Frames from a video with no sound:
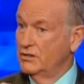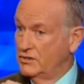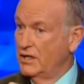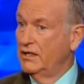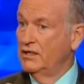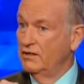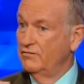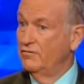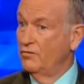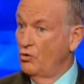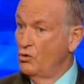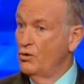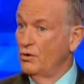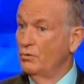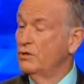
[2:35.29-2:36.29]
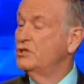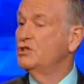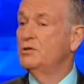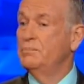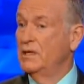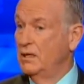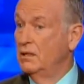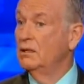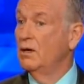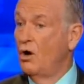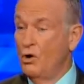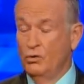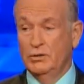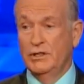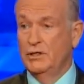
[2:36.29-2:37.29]
executive order, which should be
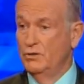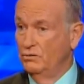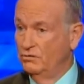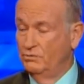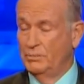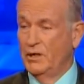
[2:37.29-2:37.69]
only used